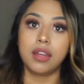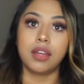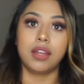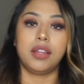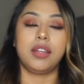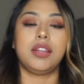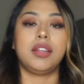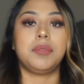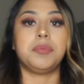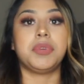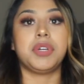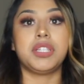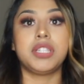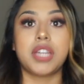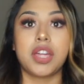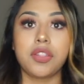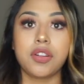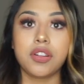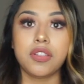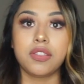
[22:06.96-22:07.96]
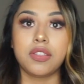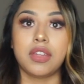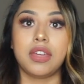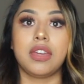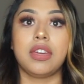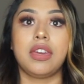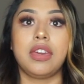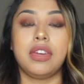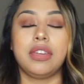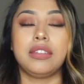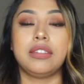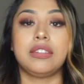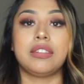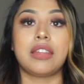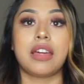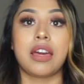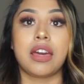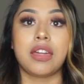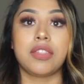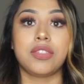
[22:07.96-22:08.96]
Another thing is
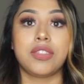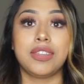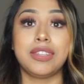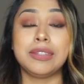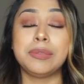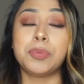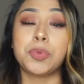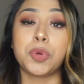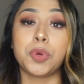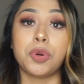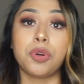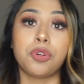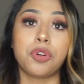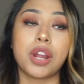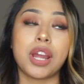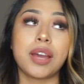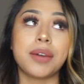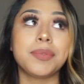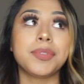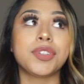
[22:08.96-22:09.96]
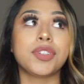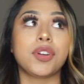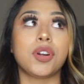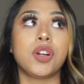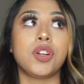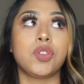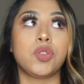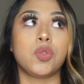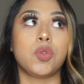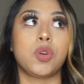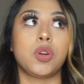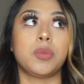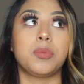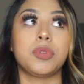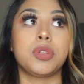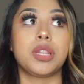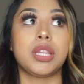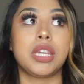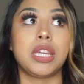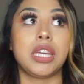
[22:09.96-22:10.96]
that these programs are
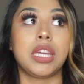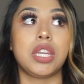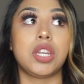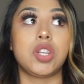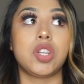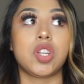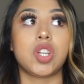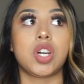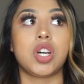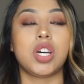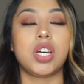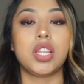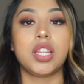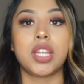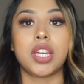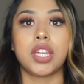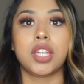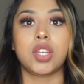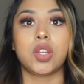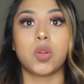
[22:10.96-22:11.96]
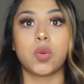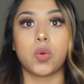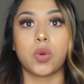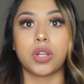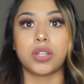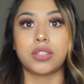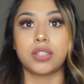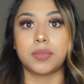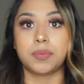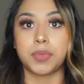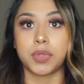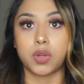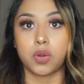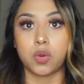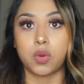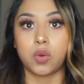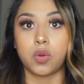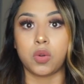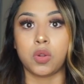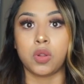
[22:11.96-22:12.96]
normally not like your
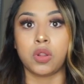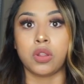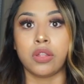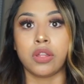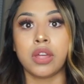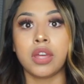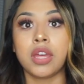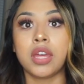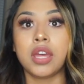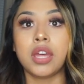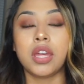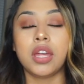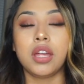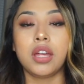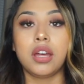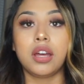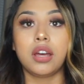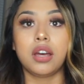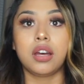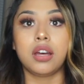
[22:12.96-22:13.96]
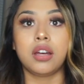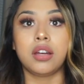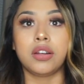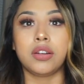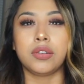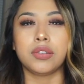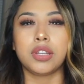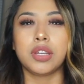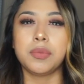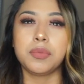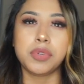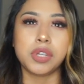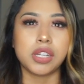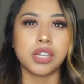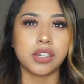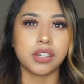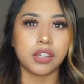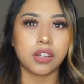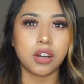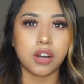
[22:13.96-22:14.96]
typical
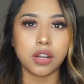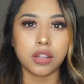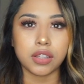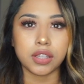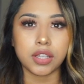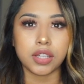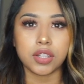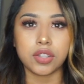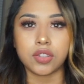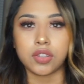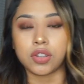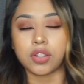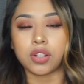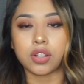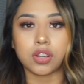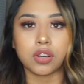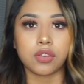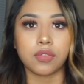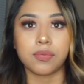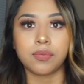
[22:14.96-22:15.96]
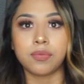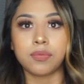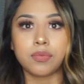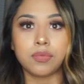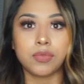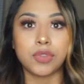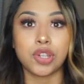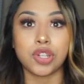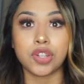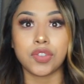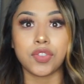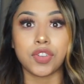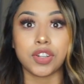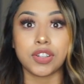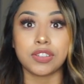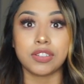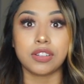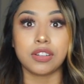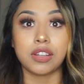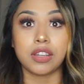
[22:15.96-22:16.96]
community college or
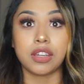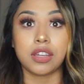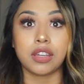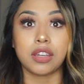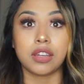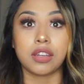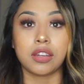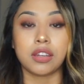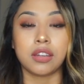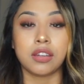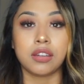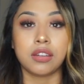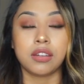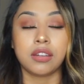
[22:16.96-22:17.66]
university